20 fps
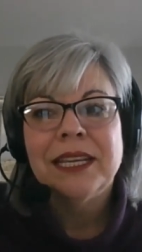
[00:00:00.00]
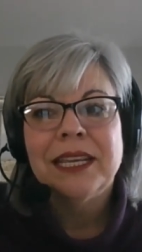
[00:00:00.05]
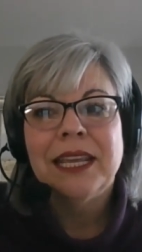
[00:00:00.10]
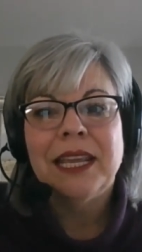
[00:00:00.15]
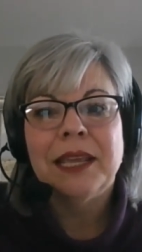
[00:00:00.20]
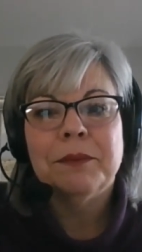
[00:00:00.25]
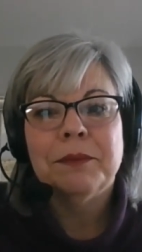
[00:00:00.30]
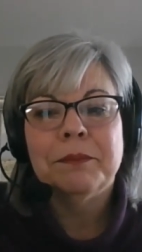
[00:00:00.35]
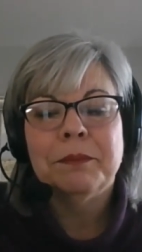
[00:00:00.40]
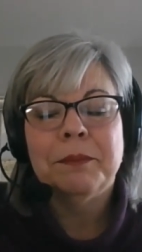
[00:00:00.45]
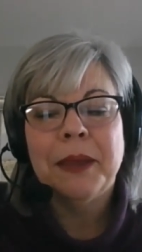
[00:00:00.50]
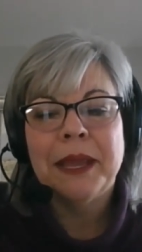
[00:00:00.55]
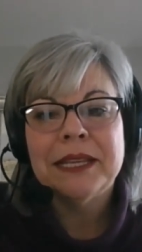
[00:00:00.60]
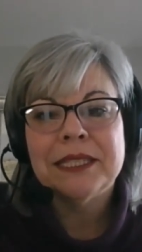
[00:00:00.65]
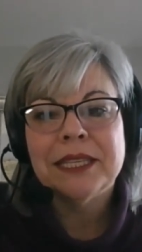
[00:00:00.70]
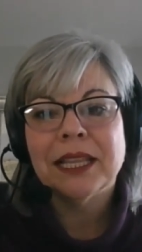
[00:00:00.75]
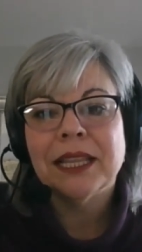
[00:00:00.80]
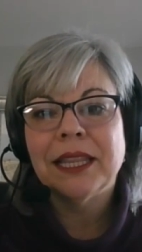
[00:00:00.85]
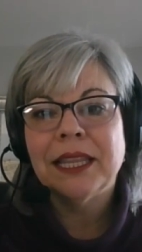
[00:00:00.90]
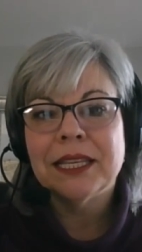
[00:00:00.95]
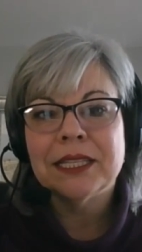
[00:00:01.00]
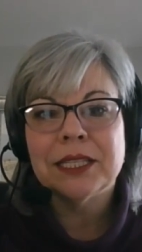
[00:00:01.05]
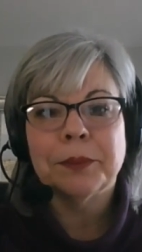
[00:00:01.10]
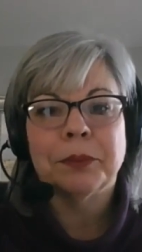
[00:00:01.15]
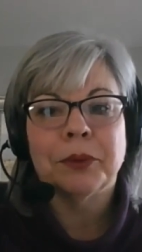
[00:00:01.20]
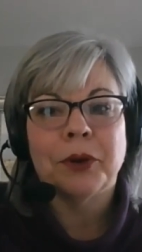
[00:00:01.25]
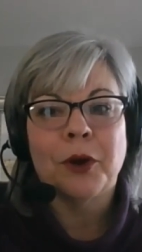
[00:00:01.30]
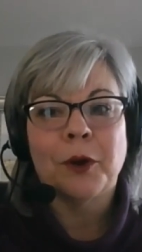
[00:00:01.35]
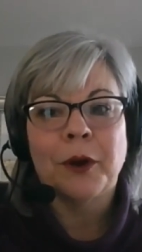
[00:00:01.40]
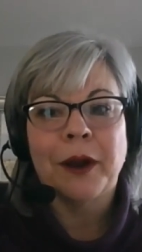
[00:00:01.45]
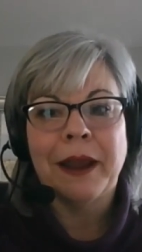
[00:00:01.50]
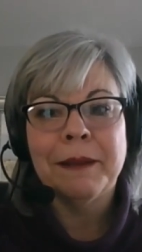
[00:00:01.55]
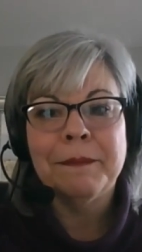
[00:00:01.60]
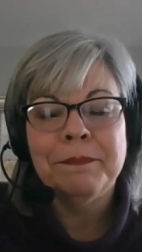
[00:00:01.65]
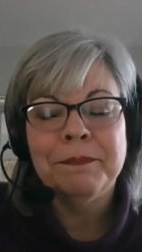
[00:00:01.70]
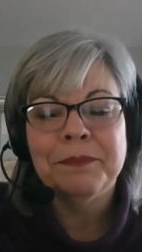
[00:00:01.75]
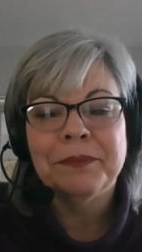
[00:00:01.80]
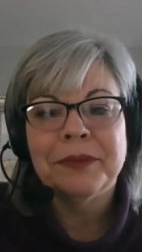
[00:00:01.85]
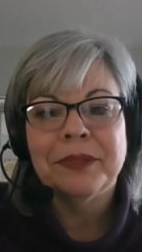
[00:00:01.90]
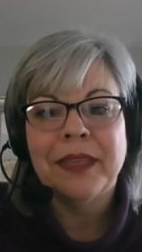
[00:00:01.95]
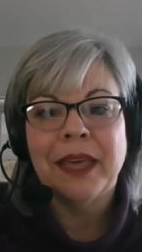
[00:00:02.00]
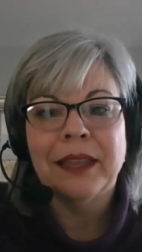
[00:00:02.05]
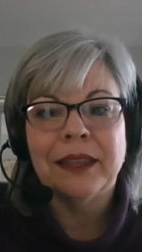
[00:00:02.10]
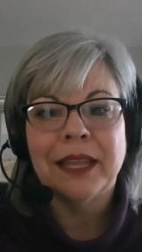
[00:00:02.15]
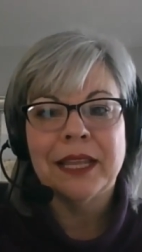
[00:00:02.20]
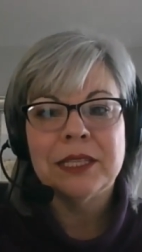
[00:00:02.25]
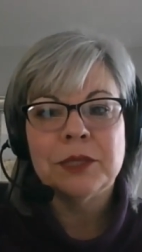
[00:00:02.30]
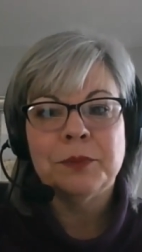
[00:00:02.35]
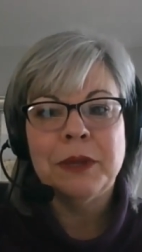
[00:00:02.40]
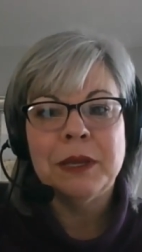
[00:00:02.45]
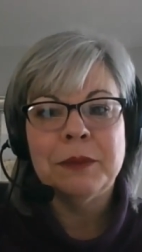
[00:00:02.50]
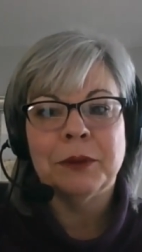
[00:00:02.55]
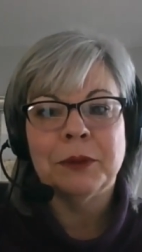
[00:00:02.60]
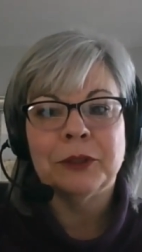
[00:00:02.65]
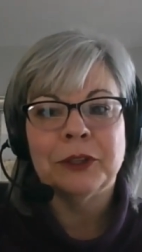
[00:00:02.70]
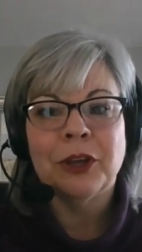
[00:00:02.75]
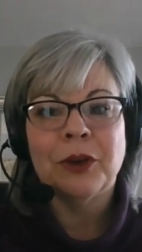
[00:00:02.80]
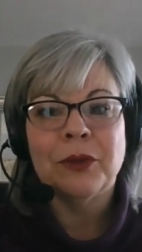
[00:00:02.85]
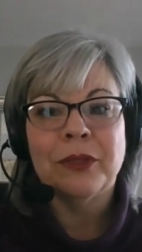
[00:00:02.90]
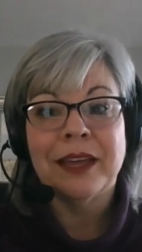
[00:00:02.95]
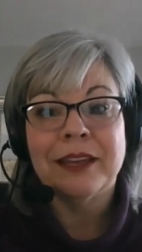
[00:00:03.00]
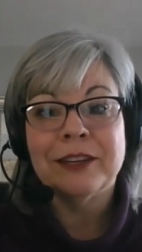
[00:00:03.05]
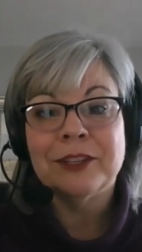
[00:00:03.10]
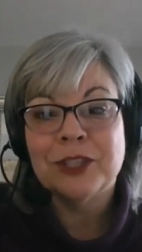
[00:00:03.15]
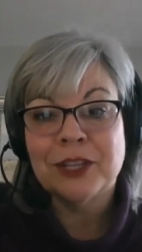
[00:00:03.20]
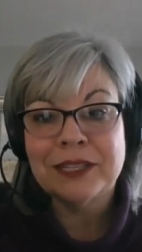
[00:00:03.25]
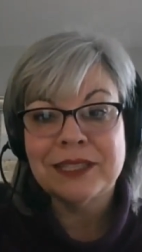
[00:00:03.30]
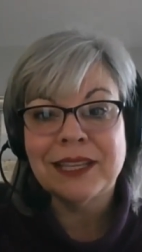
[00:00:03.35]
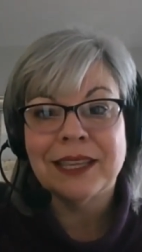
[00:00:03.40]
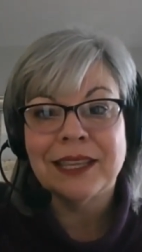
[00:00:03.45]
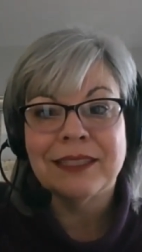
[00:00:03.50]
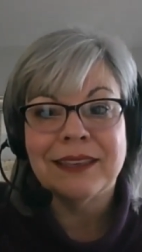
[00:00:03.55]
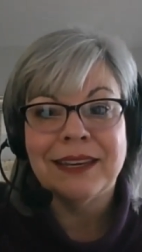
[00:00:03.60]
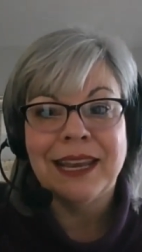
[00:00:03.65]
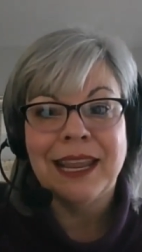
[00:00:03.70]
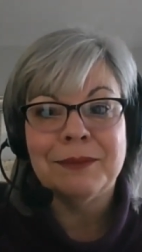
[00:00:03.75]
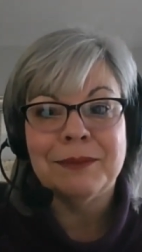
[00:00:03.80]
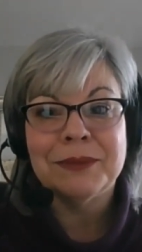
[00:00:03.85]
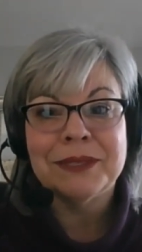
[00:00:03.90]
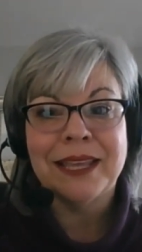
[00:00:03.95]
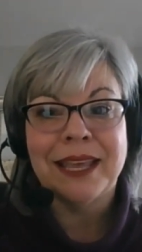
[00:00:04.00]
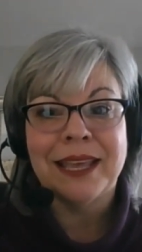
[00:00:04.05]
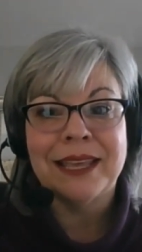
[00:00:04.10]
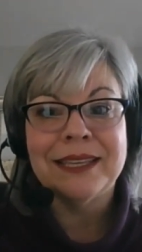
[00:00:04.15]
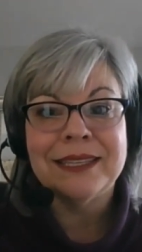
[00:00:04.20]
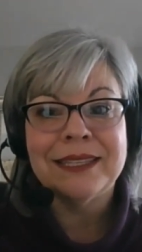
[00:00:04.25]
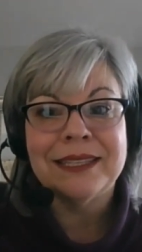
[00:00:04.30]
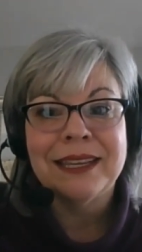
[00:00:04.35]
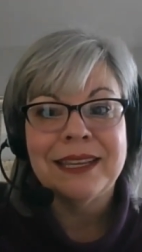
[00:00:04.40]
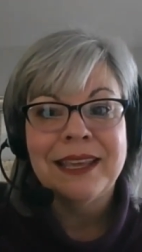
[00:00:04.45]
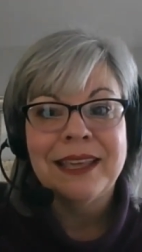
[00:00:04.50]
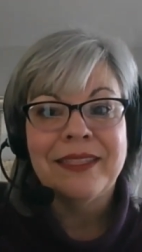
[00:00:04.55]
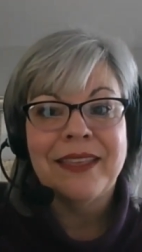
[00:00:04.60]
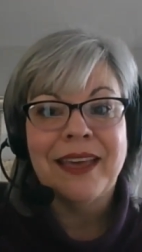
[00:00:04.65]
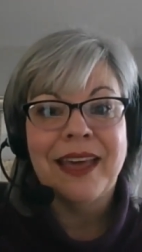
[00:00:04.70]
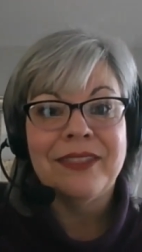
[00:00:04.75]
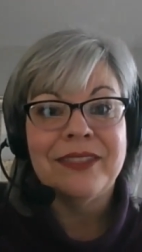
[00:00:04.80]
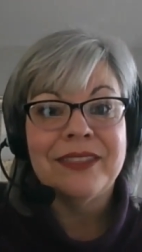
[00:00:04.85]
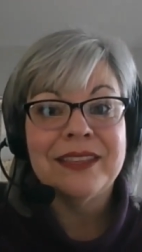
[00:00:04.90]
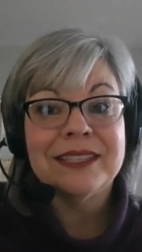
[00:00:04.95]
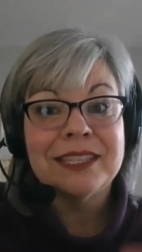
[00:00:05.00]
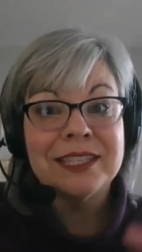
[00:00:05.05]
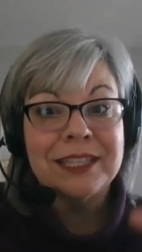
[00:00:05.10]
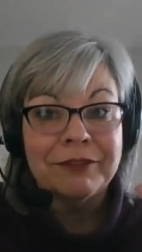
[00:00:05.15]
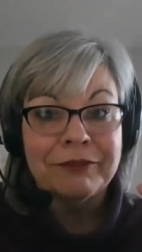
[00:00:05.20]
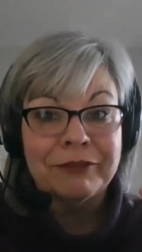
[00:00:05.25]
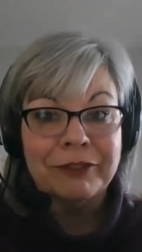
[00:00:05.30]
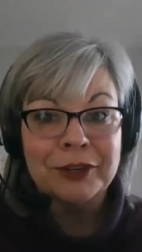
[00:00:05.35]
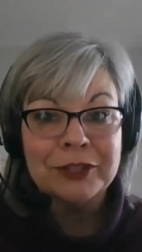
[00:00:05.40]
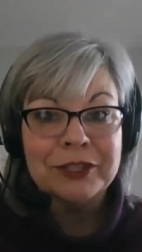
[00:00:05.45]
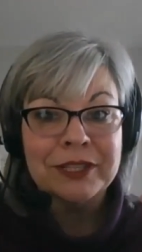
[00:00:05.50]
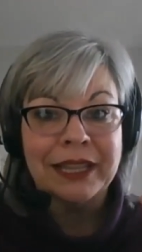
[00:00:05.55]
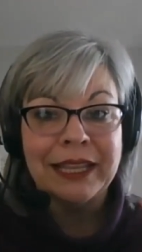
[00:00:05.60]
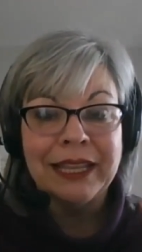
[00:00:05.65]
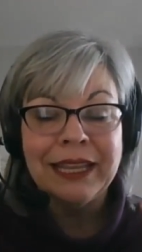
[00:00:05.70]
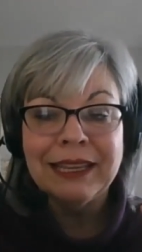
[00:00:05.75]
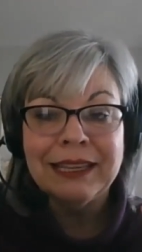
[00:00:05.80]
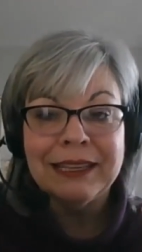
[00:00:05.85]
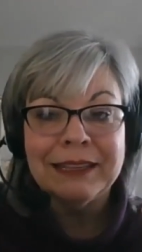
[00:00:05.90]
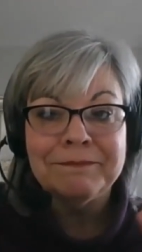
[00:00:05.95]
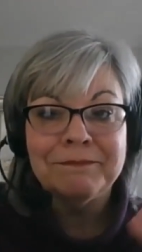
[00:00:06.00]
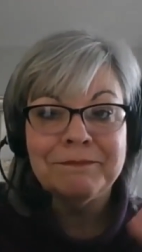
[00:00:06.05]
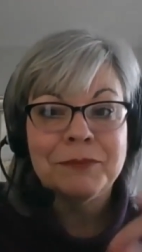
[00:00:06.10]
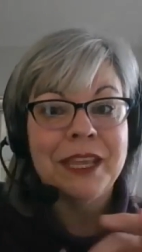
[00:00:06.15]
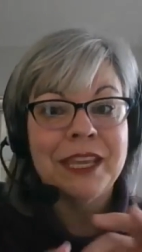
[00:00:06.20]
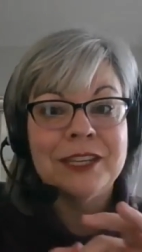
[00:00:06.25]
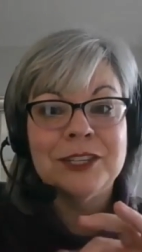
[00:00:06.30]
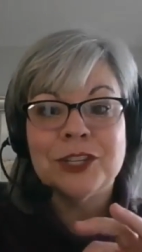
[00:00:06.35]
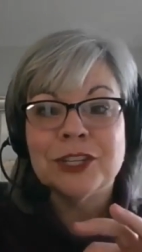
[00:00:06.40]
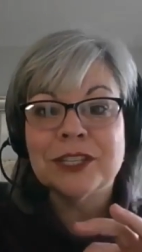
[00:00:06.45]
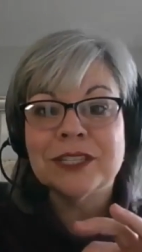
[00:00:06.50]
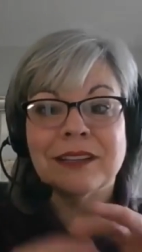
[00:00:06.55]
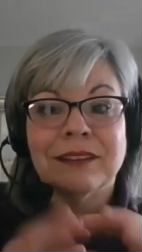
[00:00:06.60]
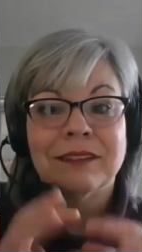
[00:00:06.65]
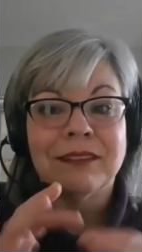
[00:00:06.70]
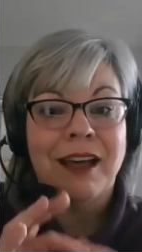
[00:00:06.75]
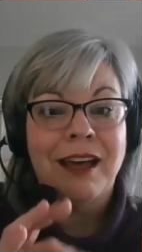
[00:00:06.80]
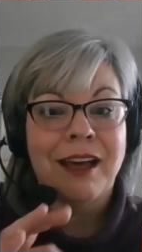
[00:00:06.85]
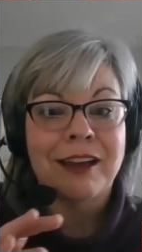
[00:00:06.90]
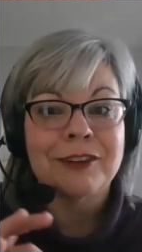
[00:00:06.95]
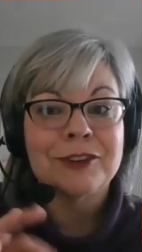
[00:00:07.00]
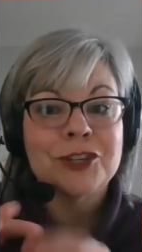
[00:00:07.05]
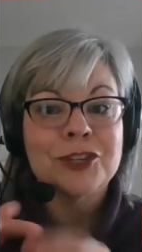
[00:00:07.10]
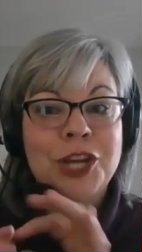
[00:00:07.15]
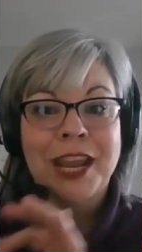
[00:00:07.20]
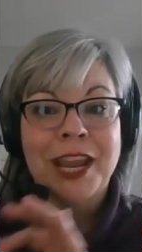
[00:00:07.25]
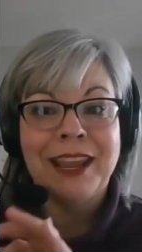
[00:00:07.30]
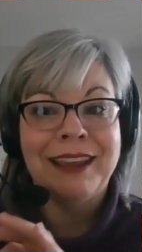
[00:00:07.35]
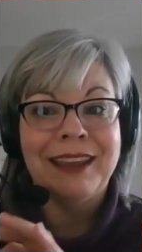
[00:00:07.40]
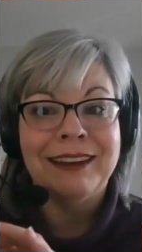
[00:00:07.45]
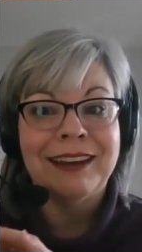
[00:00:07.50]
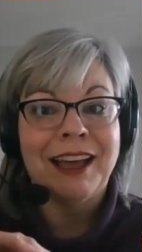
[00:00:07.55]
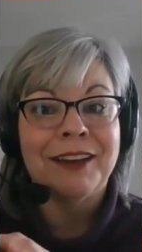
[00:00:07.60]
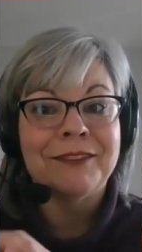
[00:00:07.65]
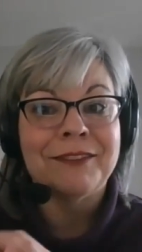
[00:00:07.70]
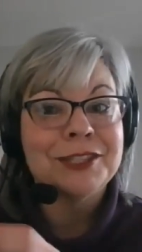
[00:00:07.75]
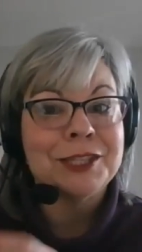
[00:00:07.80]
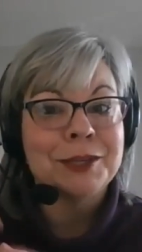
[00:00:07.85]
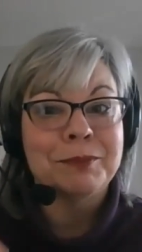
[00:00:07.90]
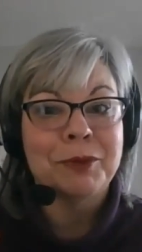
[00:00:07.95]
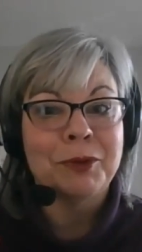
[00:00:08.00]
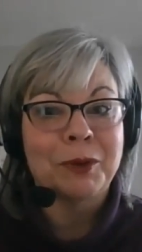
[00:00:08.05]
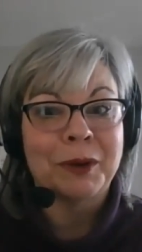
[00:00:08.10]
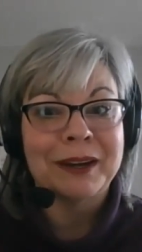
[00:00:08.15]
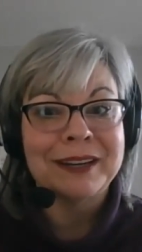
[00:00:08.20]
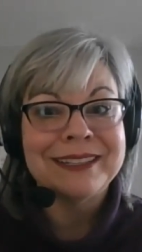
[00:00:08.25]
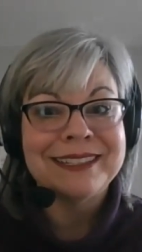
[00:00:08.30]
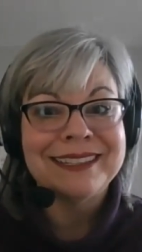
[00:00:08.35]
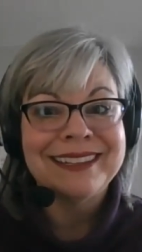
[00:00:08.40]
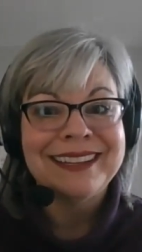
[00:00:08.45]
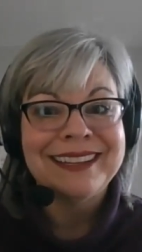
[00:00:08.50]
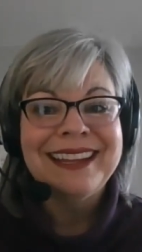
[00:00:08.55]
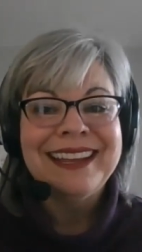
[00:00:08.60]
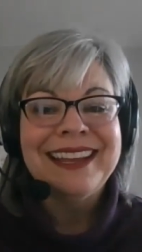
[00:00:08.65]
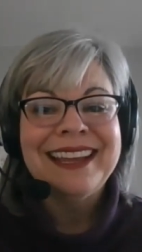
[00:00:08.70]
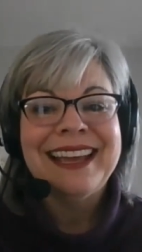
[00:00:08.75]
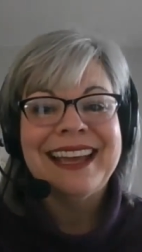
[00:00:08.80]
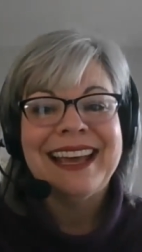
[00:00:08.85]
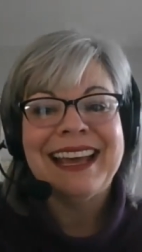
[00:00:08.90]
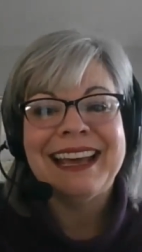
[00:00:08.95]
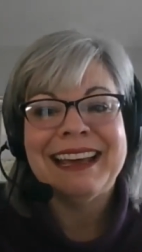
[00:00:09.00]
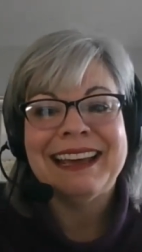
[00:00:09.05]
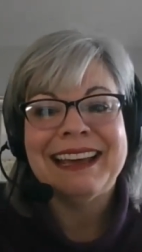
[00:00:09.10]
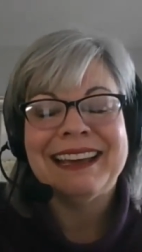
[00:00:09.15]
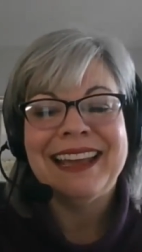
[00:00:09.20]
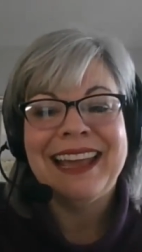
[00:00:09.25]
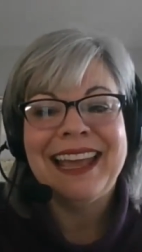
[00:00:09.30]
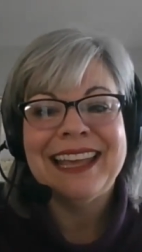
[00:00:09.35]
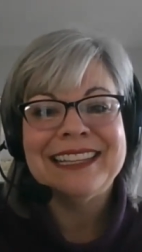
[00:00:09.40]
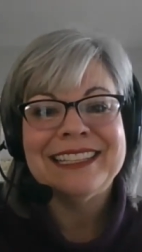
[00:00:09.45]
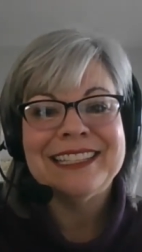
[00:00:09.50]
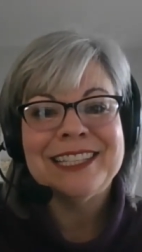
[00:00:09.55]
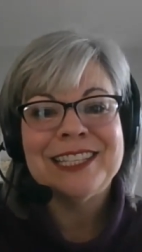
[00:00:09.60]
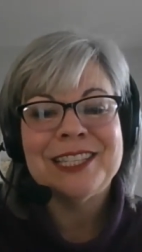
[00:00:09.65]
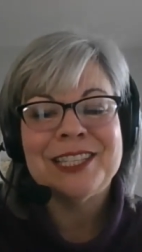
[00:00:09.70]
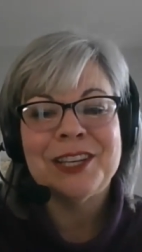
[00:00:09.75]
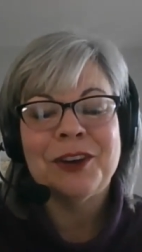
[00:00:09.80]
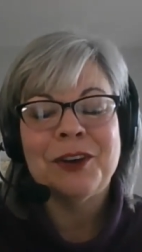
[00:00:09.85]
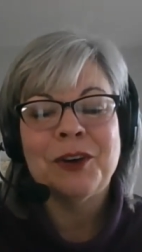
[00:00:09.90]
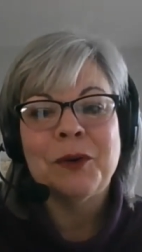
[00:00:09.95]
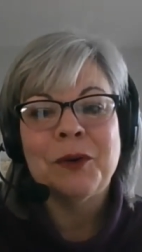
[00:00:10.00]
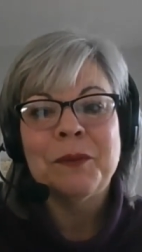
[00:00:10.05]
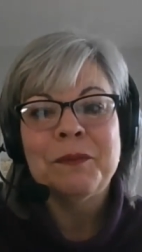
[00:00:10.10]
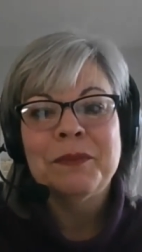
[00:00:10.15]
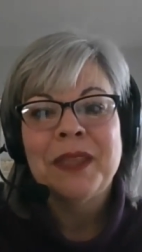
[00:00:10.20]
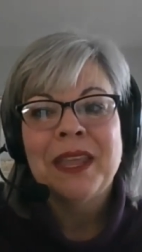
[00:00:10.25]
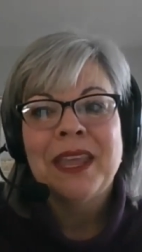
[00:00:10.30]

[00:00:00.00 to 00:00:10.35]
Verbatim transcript: It basically is a program that lets people know that just like the name says, that this is the first link in just a long chain of support. Uh, and so,